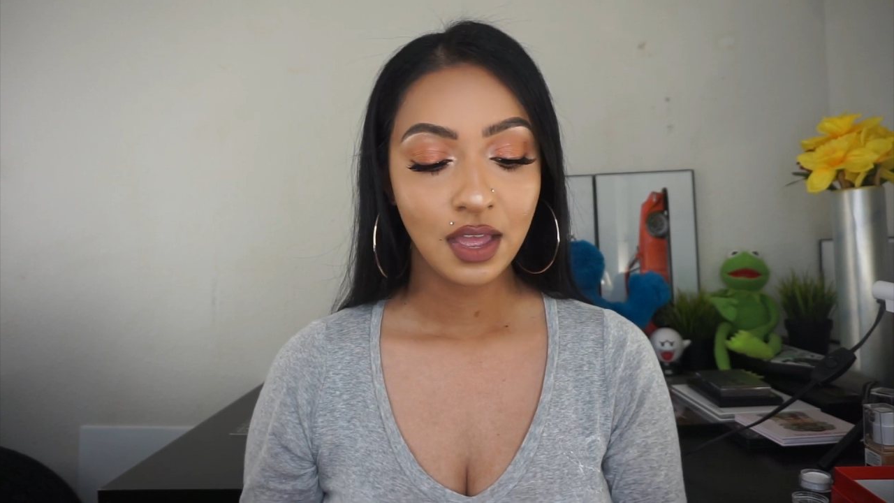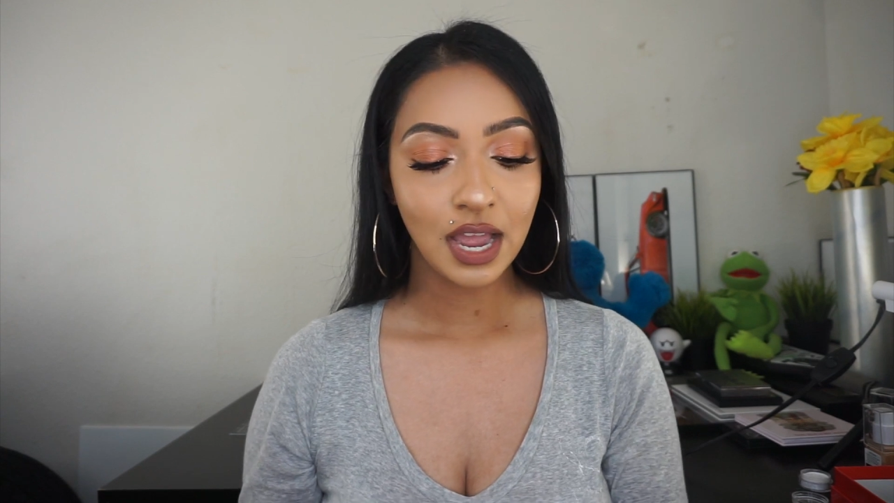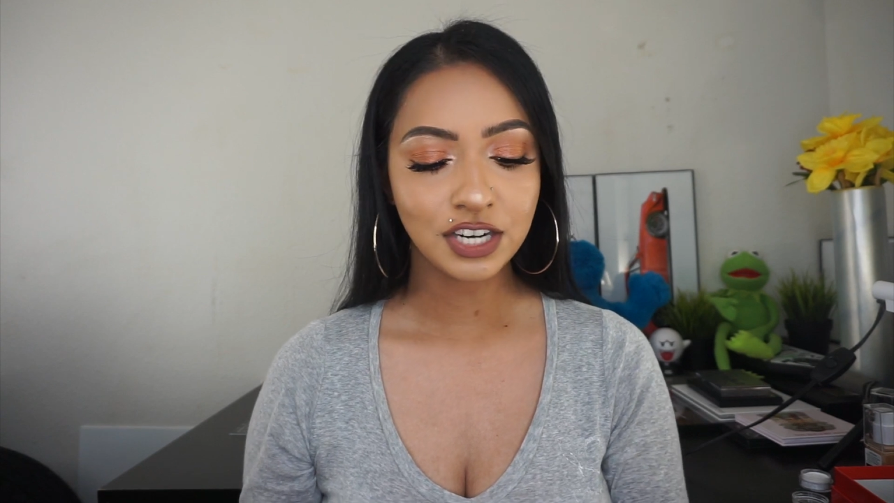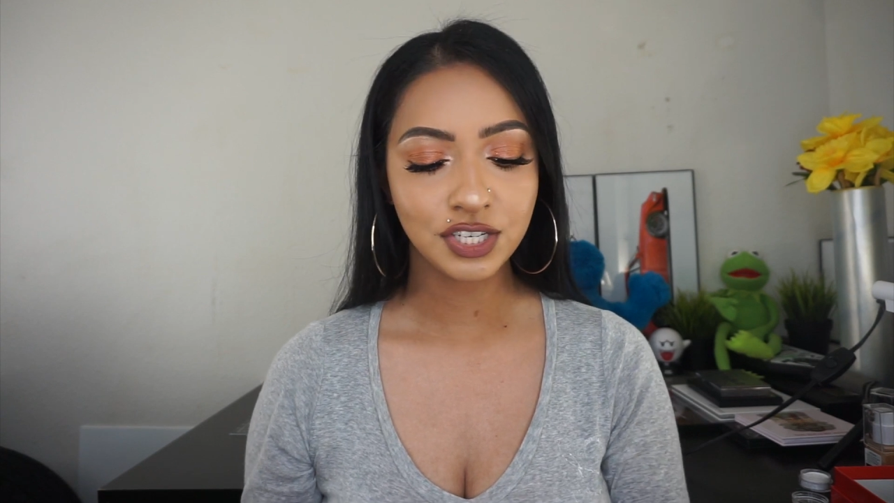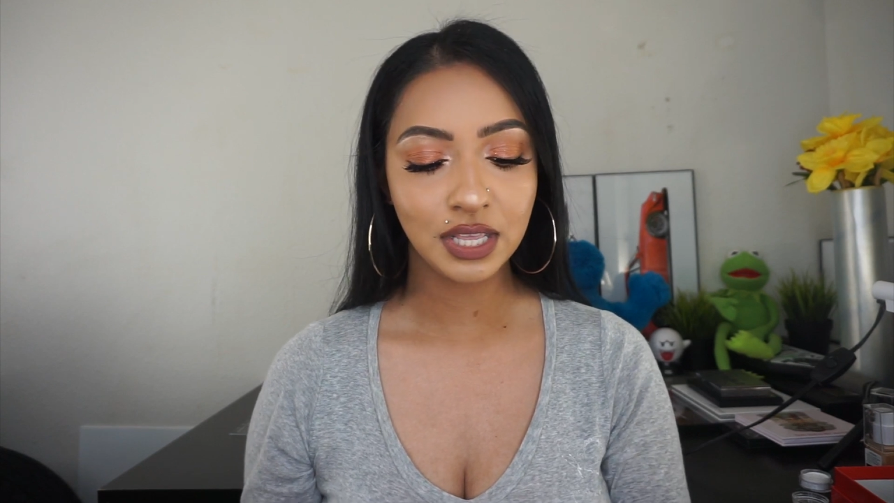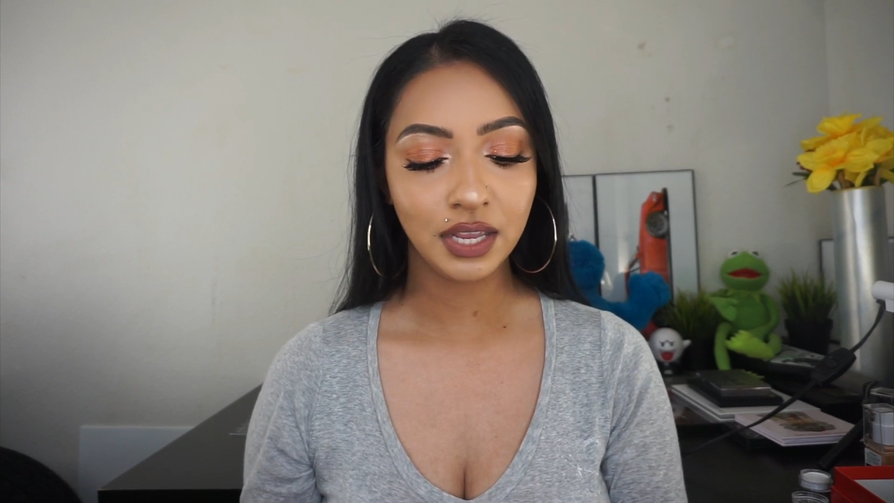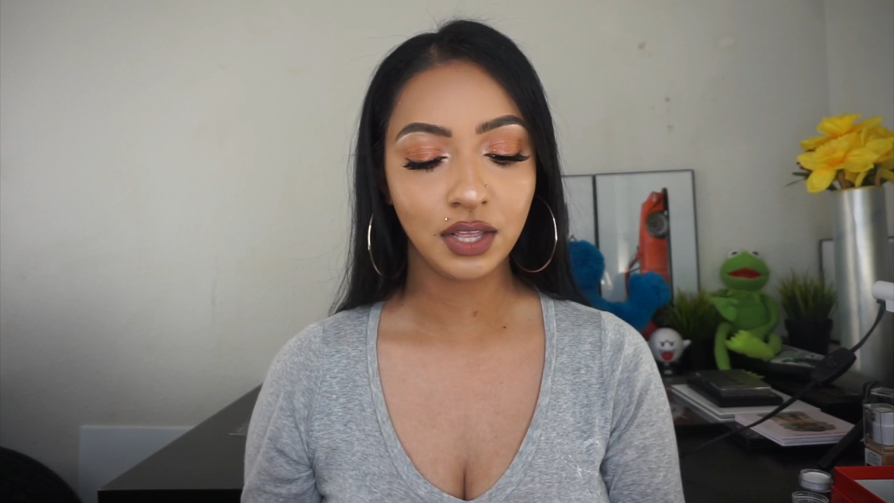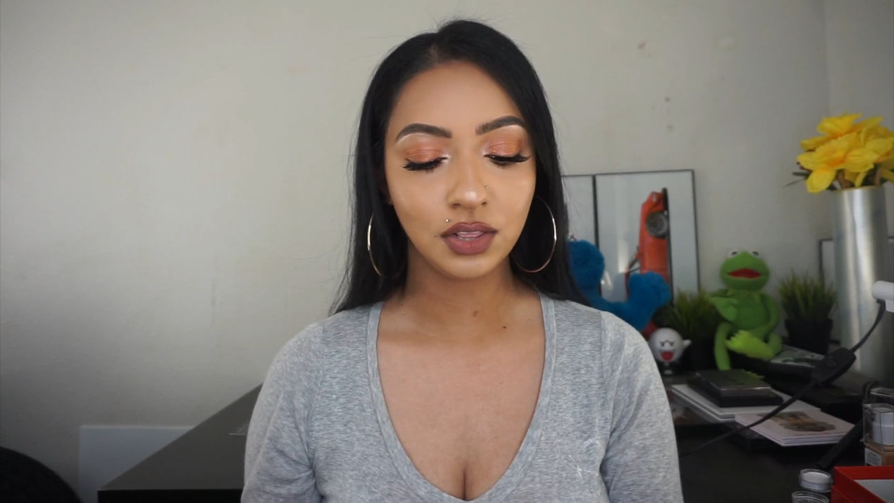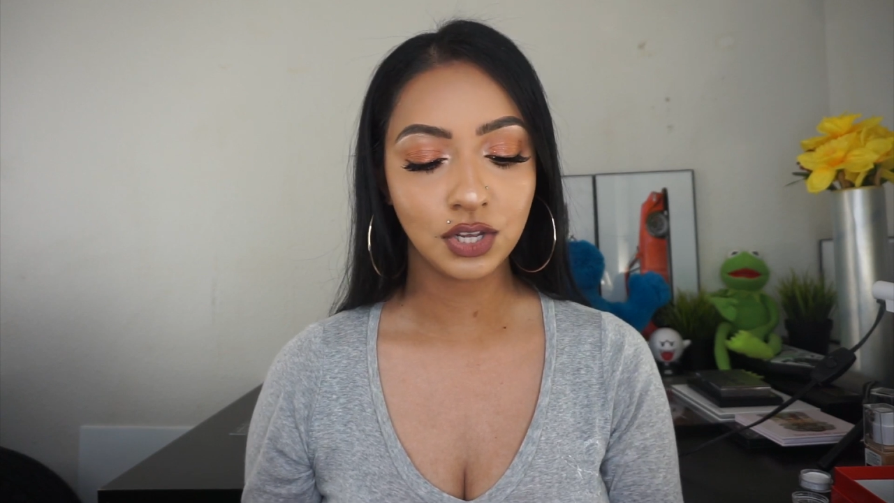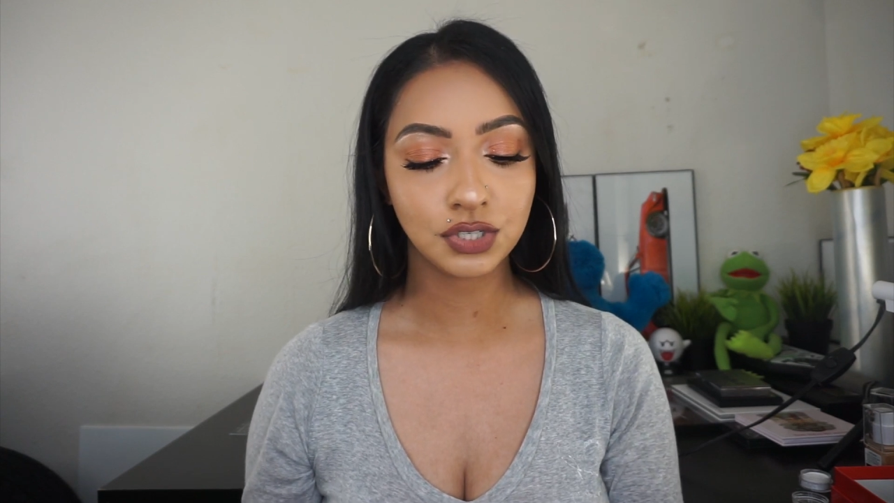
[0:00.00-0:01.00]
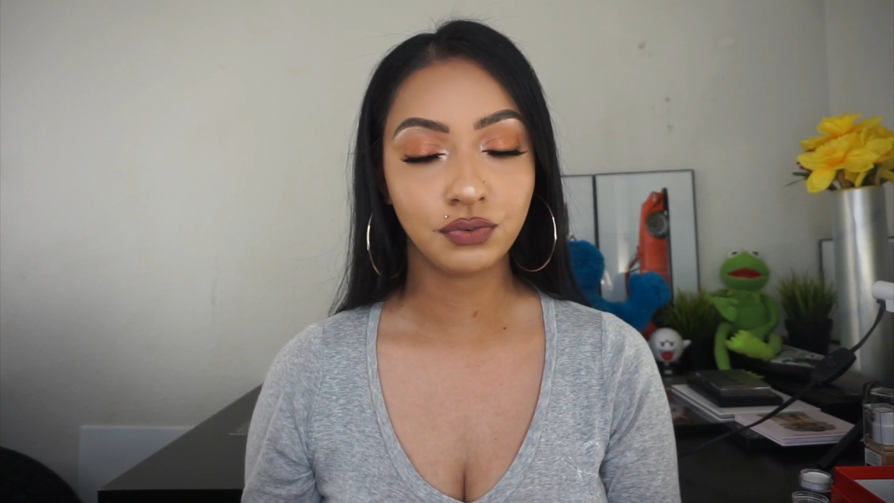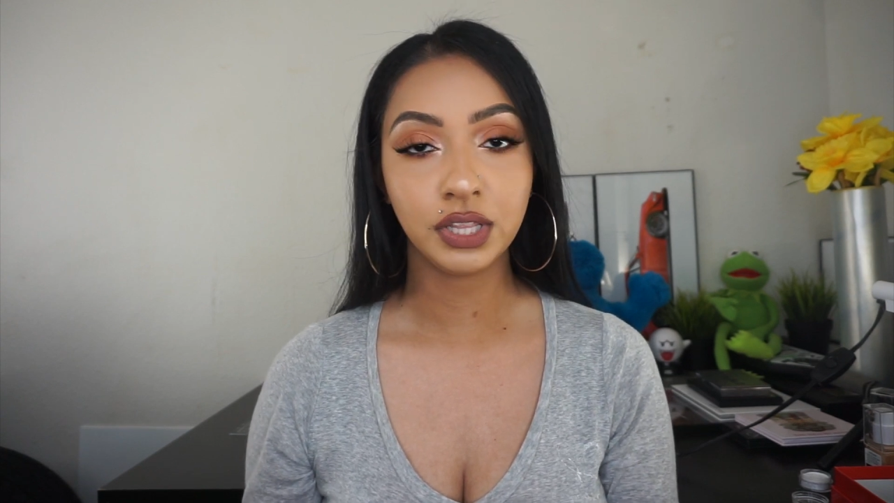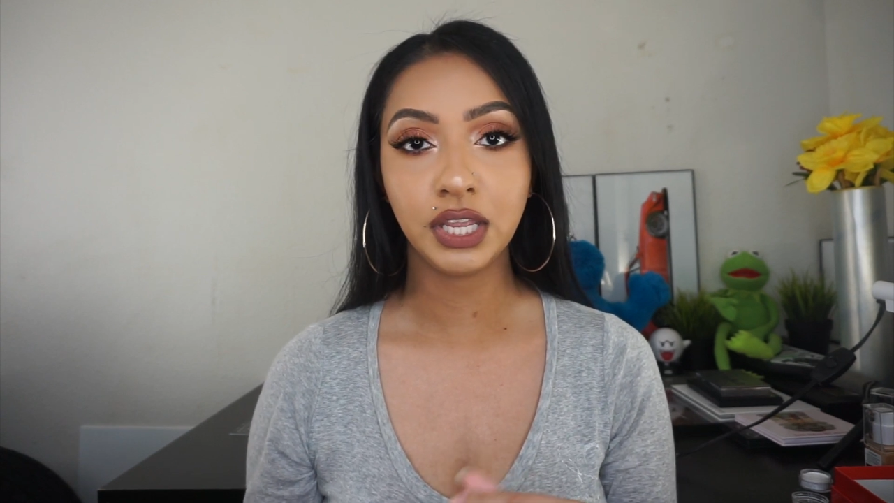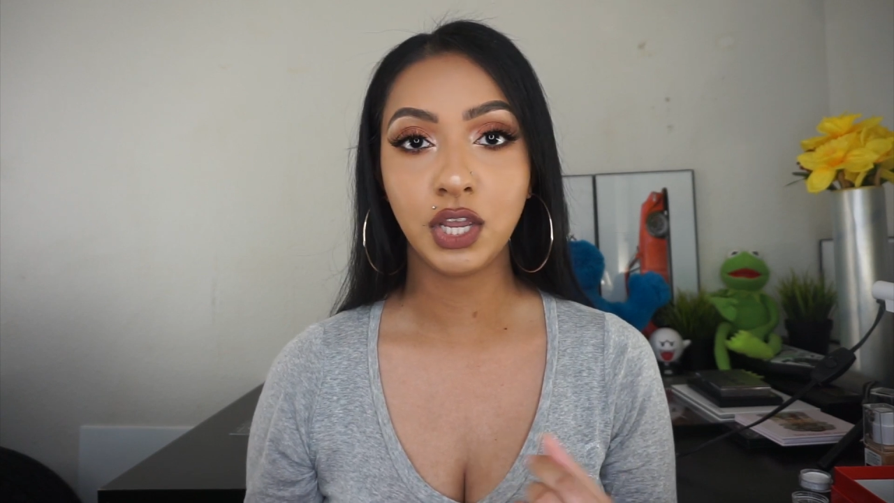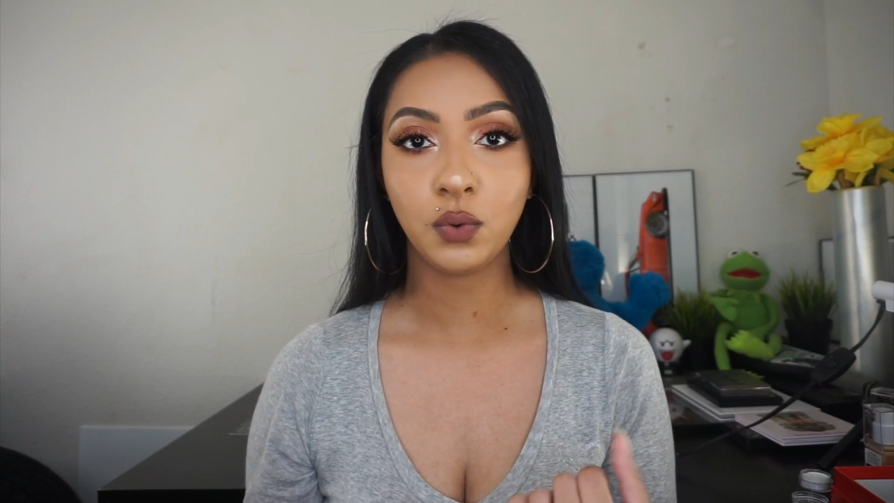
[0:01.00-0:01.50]
I just think it looked
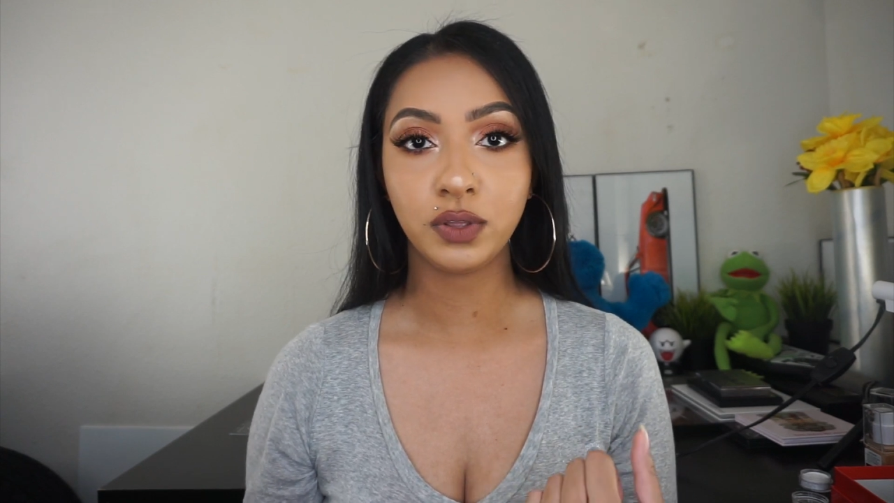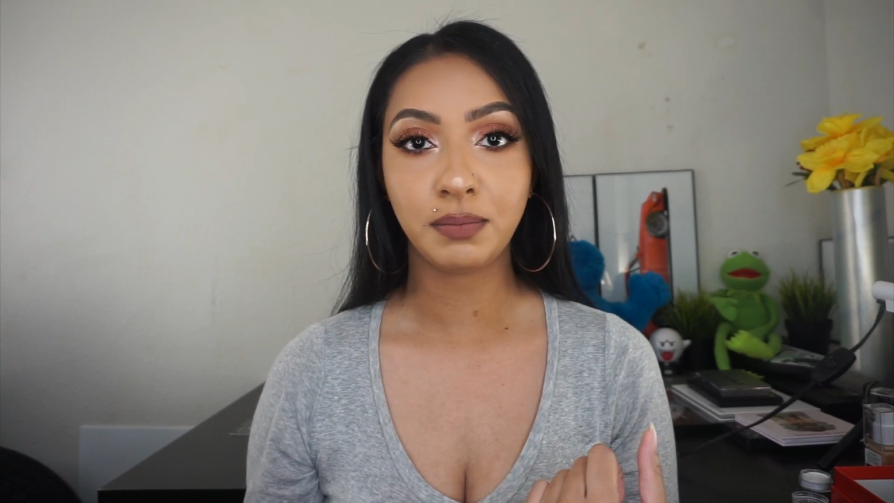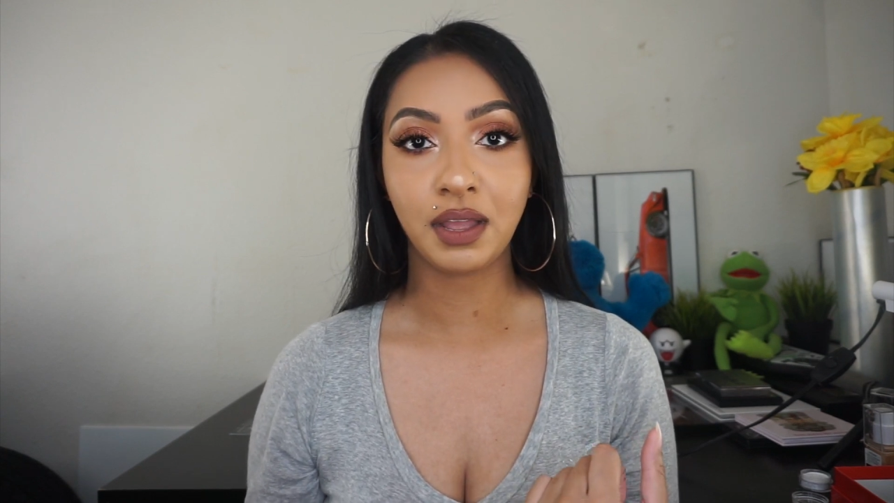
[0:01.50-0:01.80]
really good with my